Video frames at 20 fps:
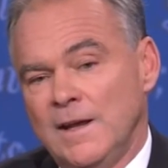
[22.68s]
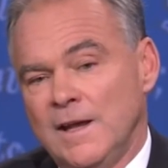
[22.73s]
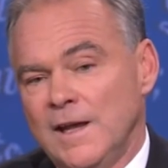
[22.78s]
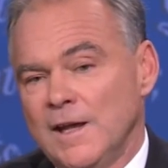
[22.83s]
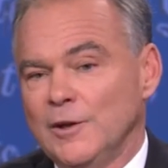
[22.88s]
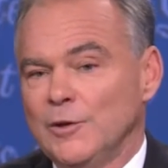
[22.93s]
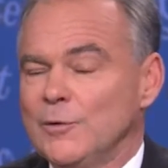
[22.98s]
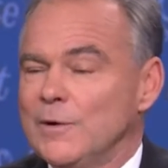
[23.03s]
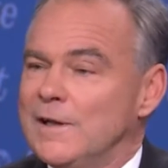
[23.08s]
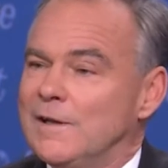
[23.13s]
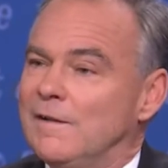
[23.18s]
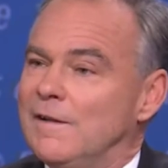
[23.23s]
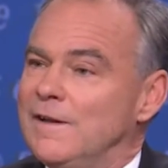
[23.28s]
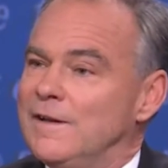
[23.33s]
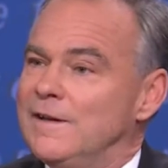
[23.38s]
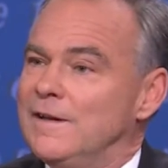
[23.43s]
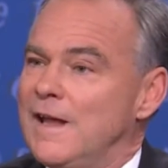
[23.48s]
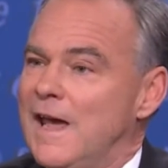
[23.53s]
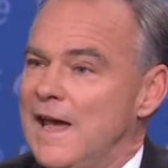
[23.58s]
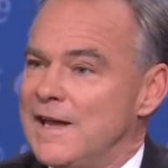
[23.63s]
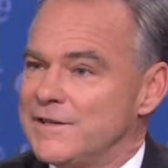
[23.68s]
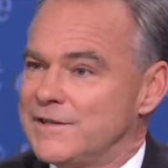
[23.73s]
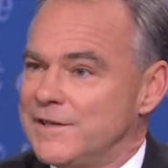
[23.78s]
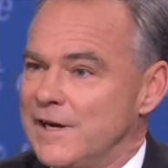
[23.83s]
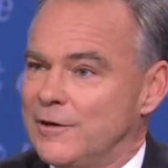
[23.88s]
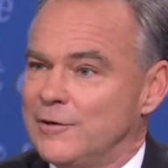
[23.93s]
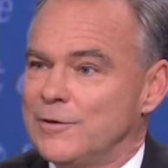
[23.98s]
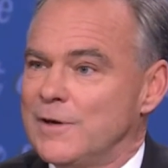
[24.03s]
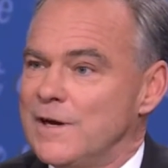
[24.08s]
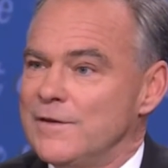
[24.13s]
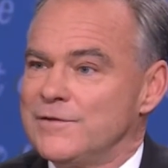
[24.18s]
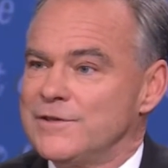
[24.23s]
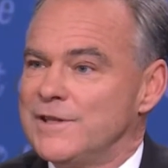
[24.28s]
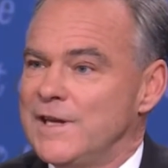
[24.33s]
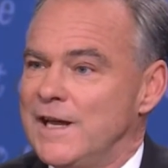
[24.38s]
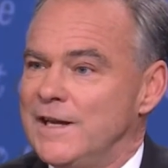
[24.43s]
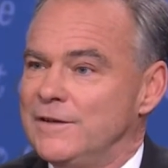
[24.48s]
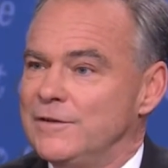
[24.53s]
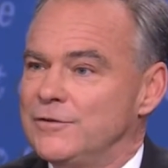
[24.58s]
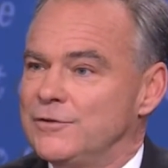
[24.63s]
Hillary Clinton, as Secretary of
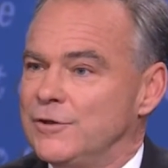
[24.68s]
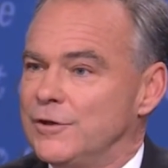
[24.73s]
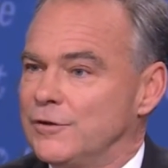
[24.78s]
State,